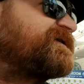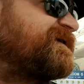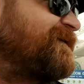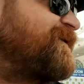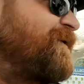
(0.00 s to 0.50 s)
good
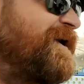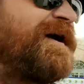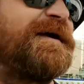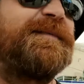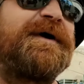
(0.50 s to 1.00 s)
stuff going
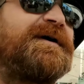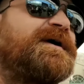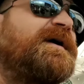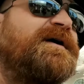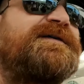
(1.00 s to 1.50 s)
on up here.
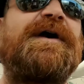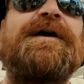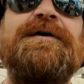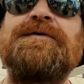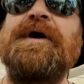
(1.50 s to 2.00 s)

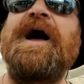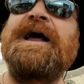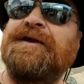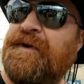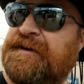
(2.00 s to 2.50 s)
So
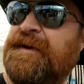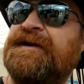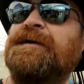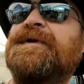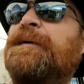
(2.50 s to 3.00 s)
highly
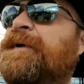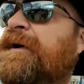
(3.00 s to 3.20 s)
recommend coming up